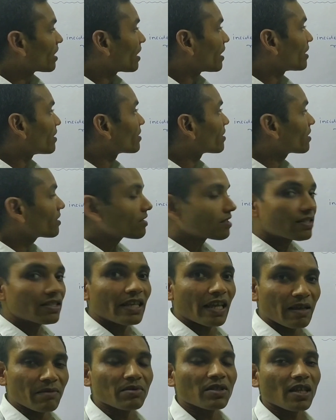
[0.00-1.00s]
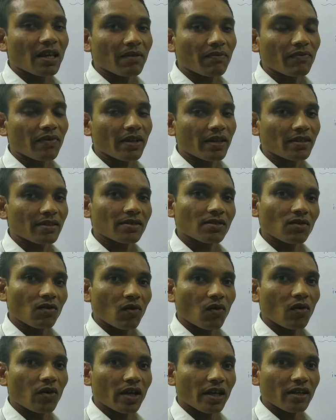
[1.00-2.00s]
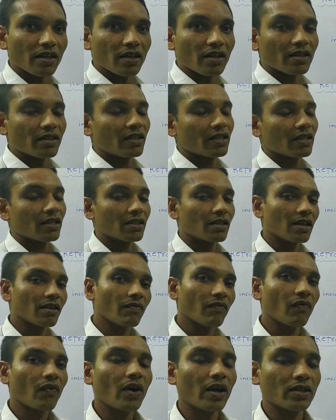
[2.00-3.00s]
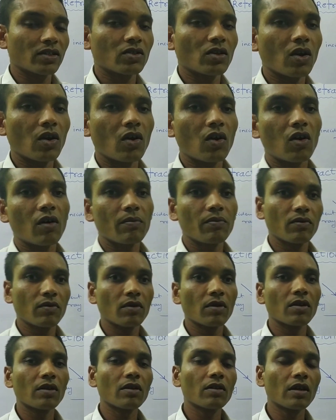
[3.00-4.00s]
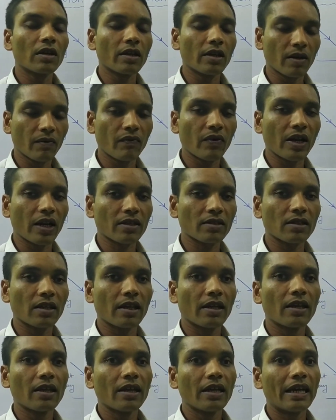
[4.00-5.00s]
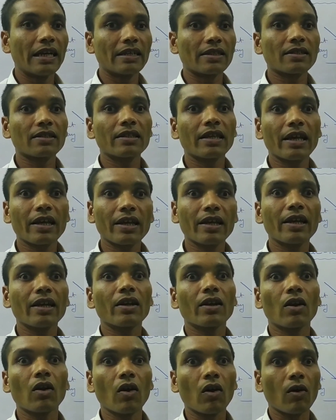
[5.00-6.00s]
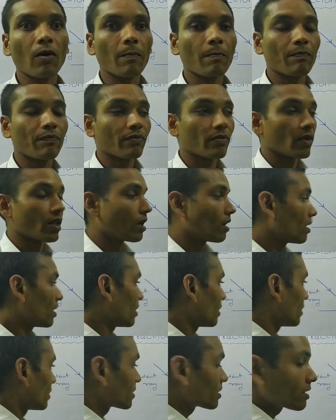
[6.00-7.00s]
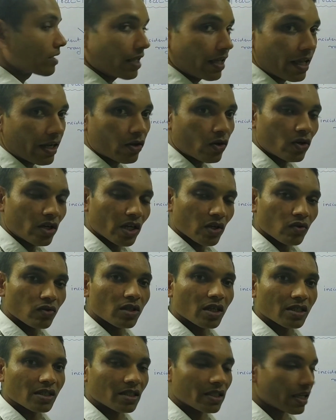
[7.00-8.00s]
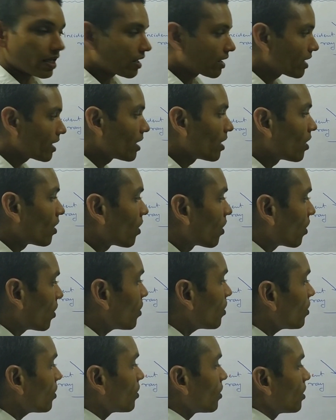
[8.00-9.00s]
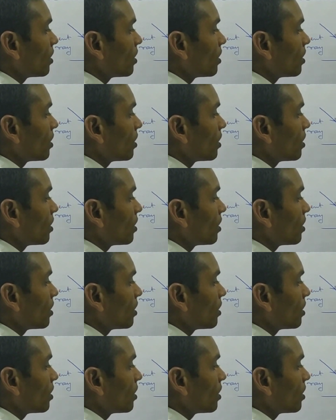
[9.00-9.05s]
in the same surface. Okay, this is the first law of refraction. And second law, according to the second law,